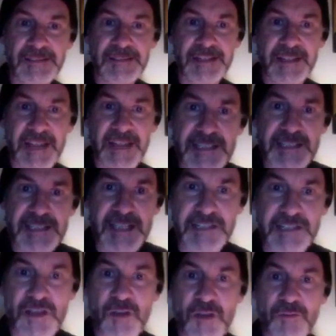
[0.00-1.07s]
It's like
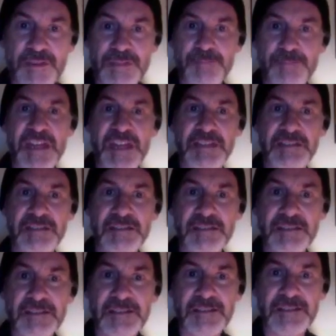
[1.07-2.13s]
it's always been.
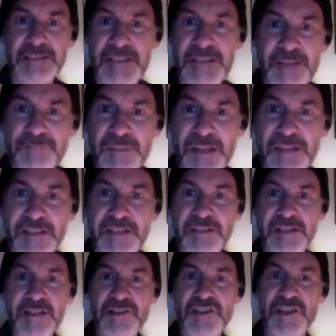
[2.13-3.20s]
10 million
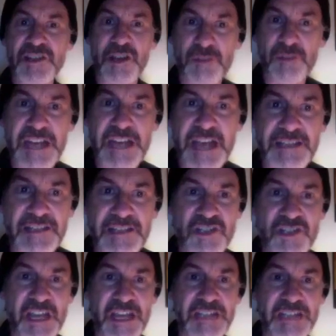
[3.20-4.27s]
years ago, it hasn't
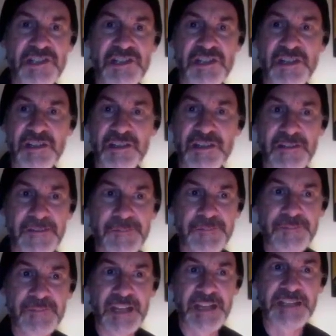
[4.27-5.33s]
changed.
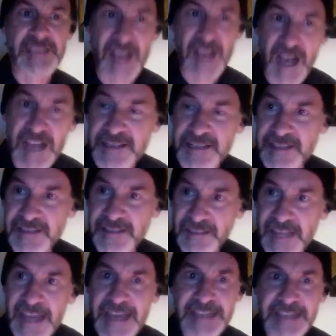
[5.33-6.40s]
It's us and the
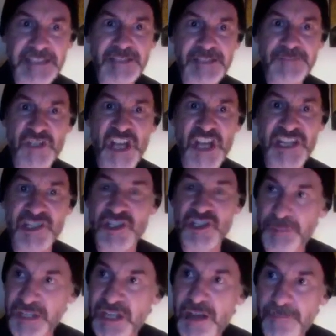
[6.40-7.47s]
land that have
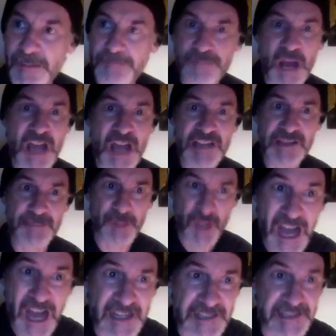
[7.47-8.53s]
changed, become impossible.
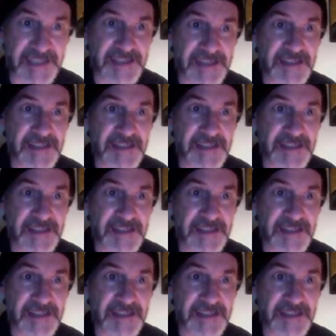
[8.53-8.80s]
Us!"